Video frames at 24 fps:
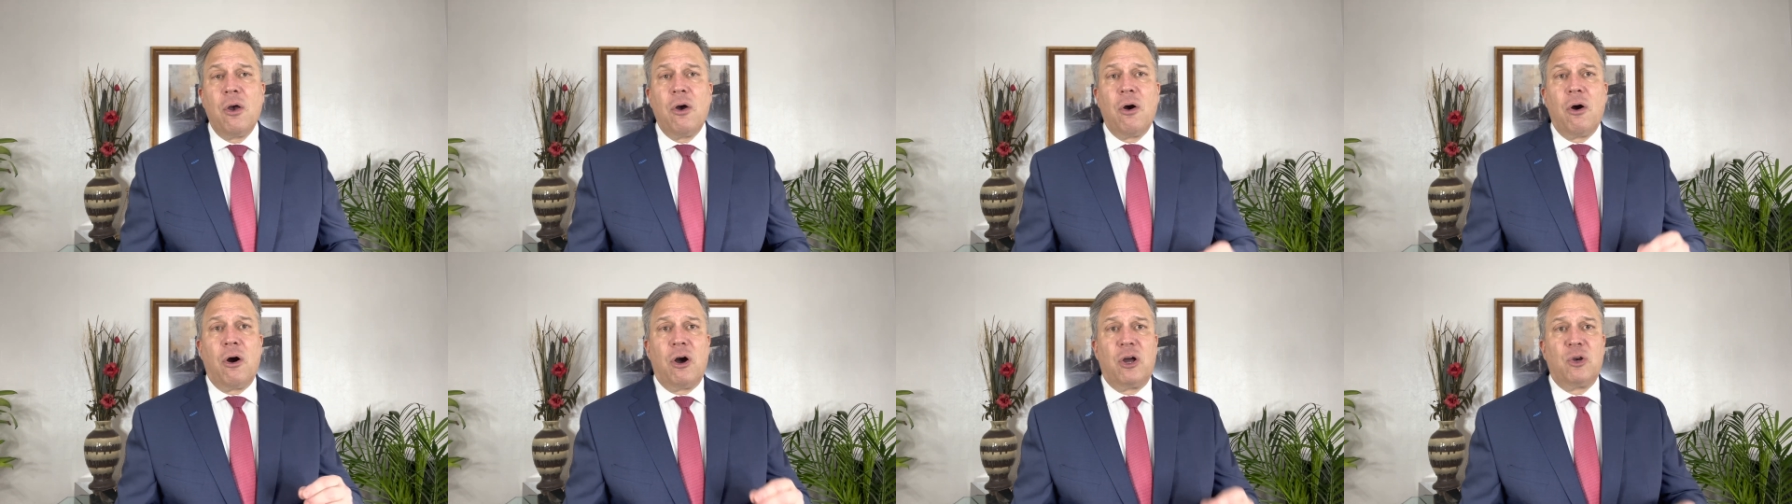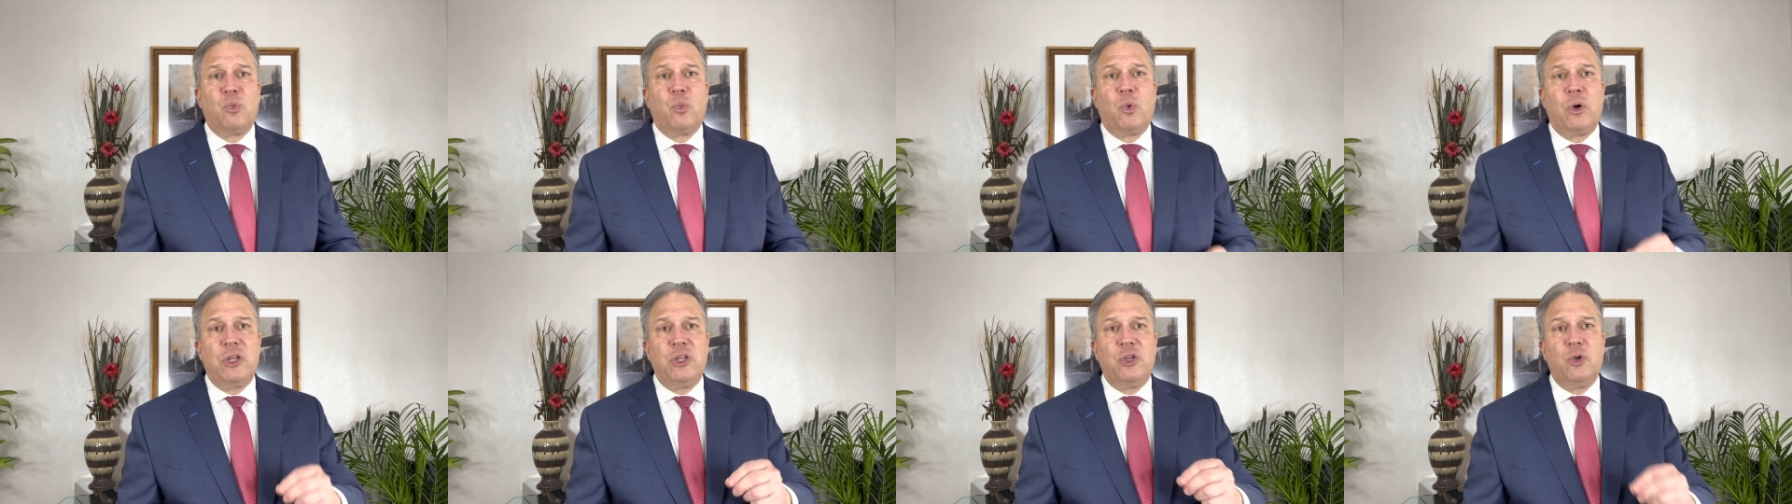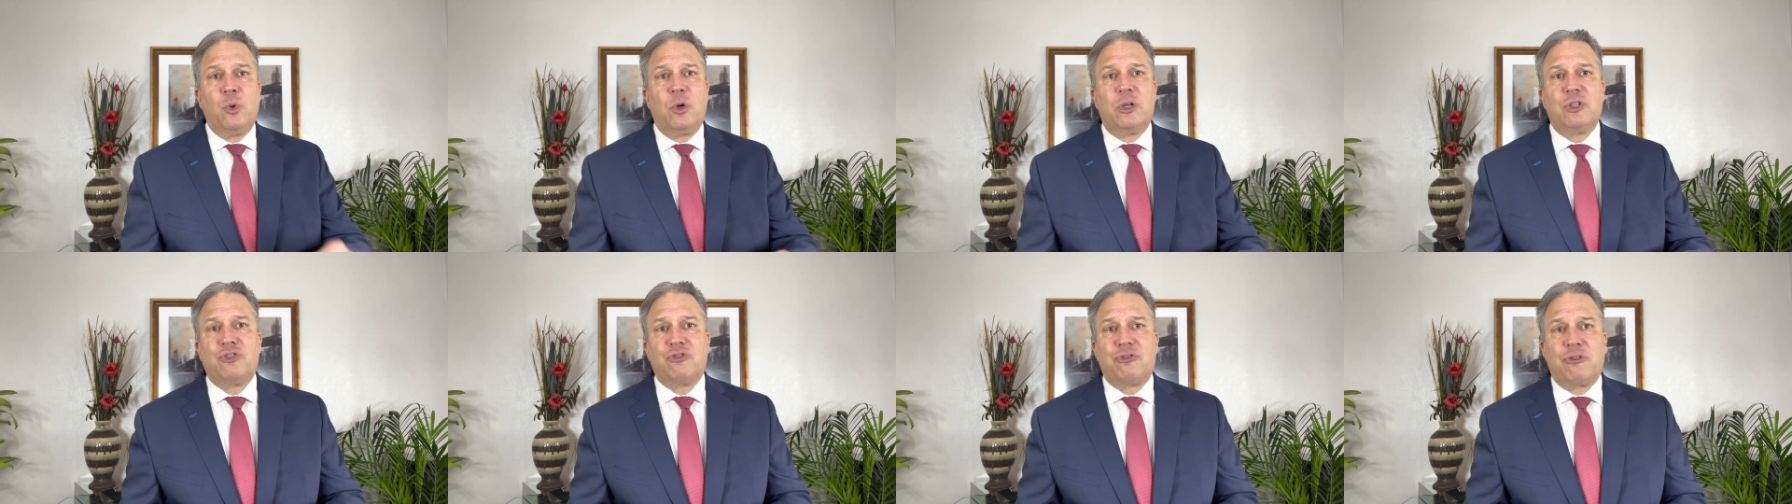on what you
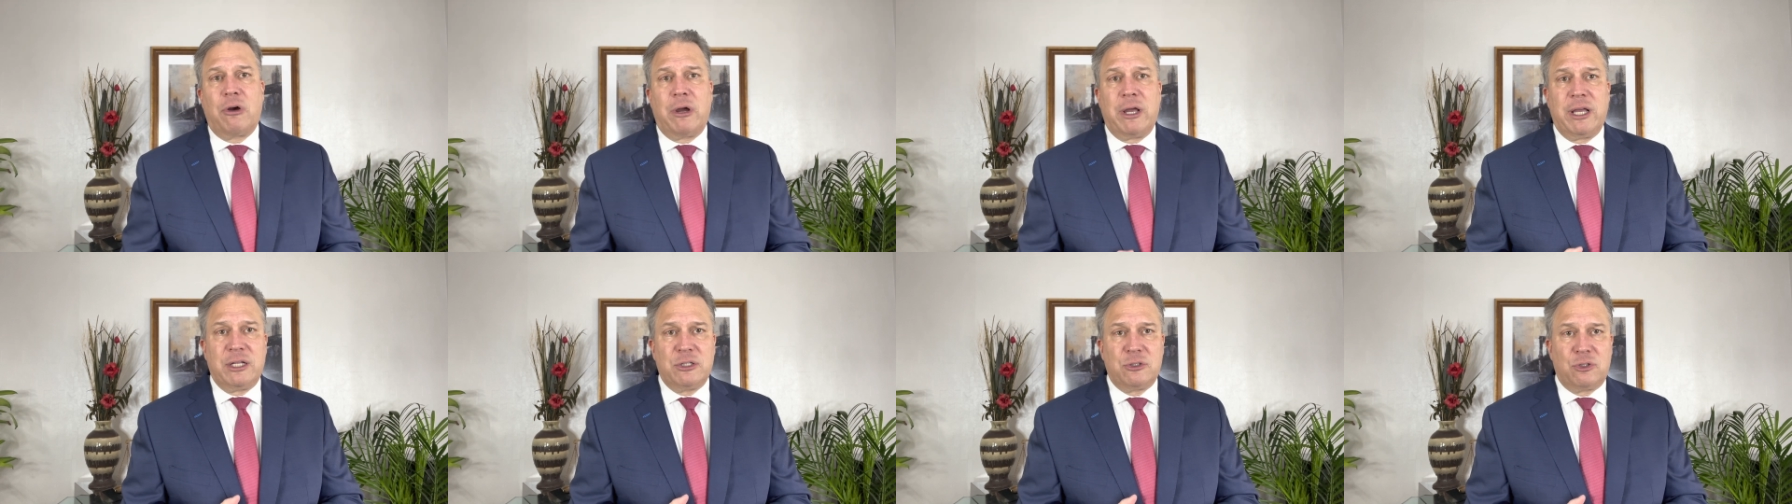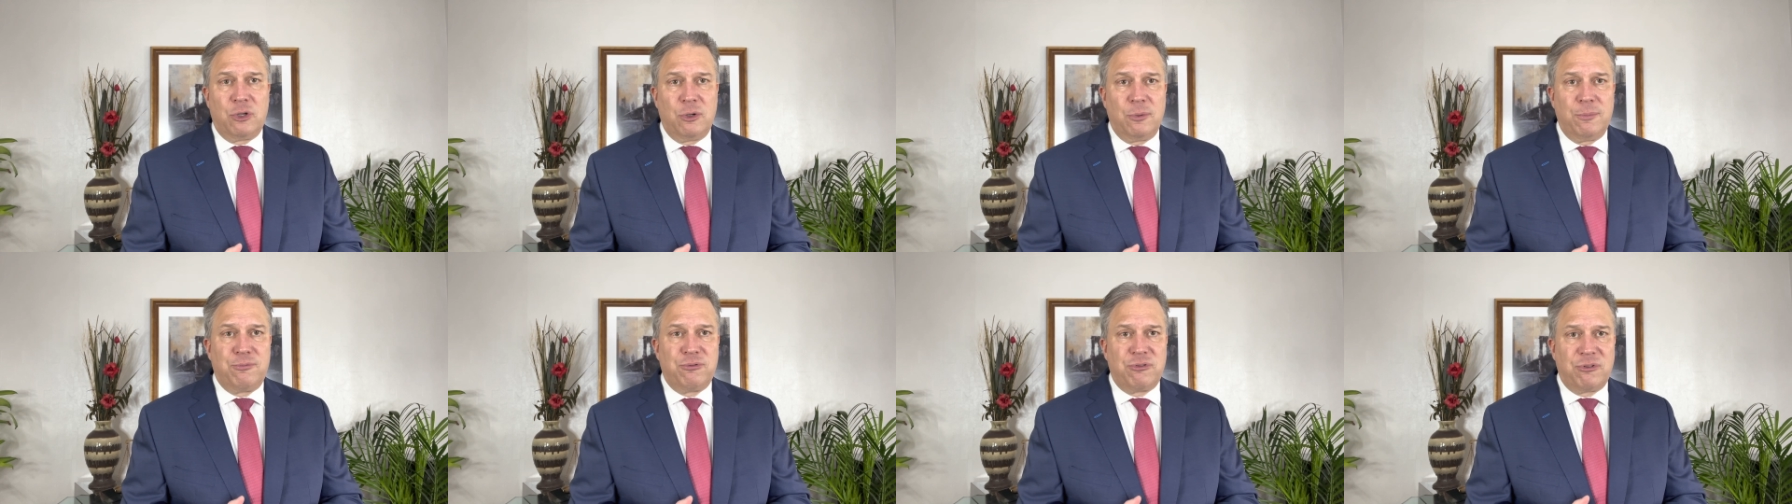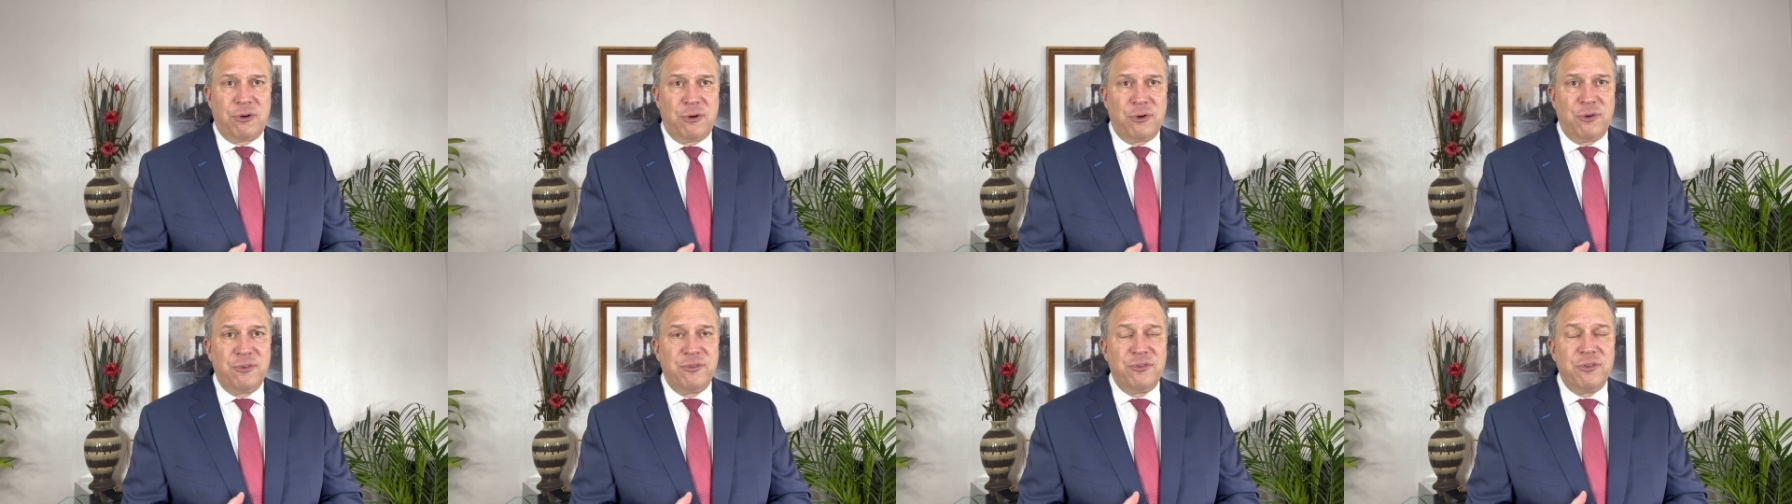are trying to
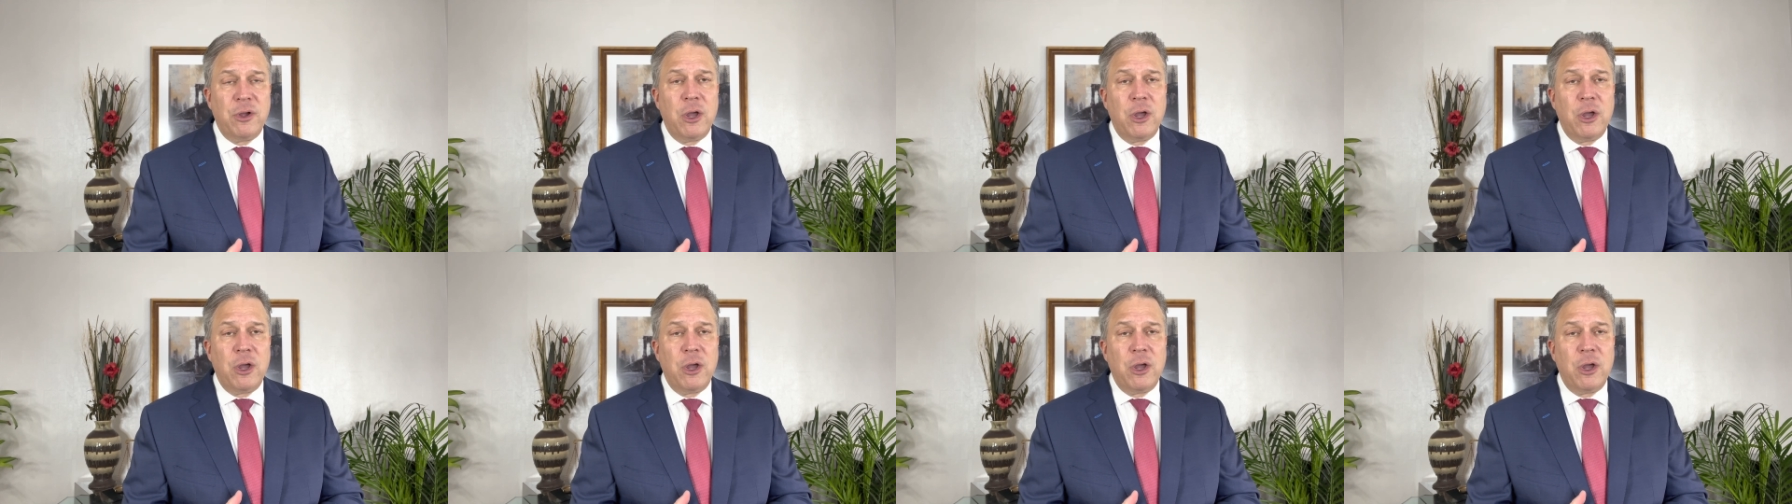prove.